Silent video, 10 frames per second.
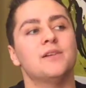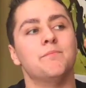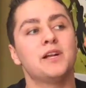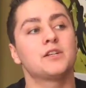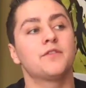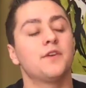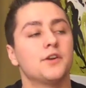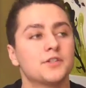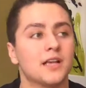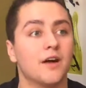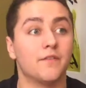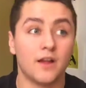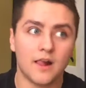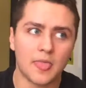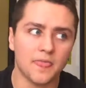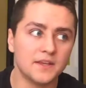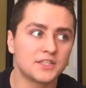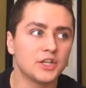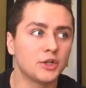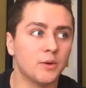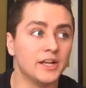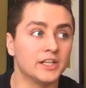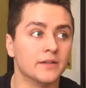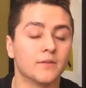and picture for yourself this situation.